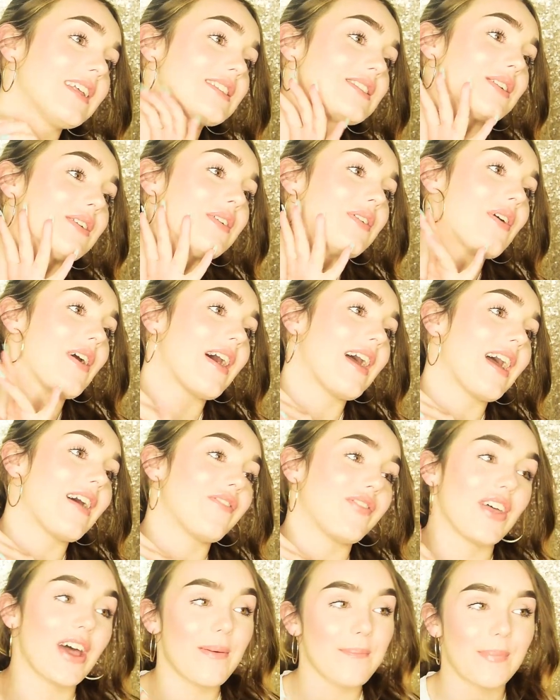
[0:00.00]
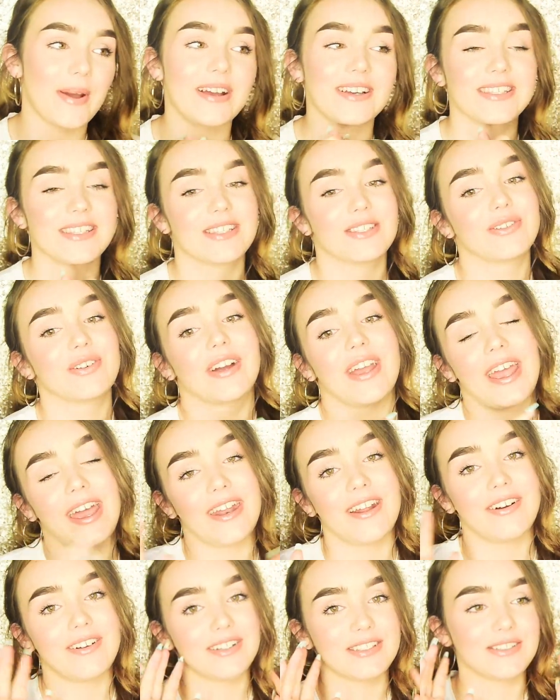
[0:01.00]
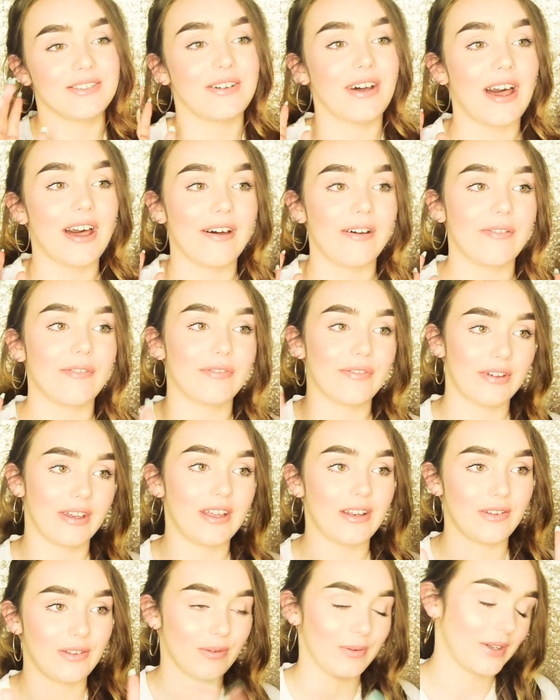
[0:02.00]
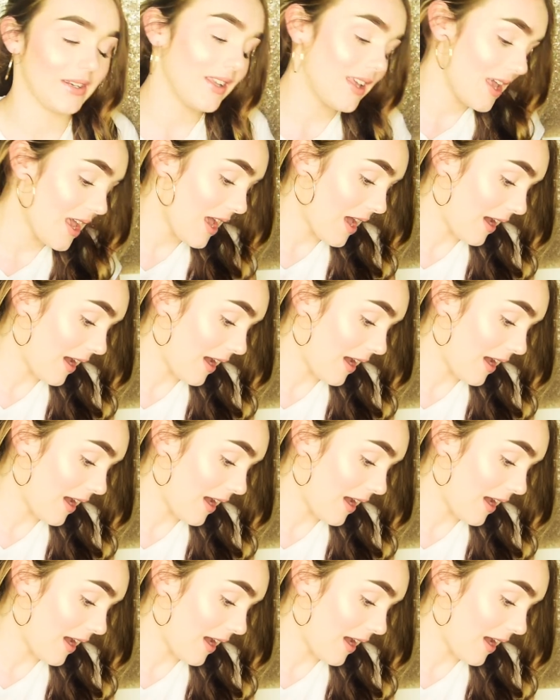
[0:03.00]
So I have that embarrassing story and I also have another one.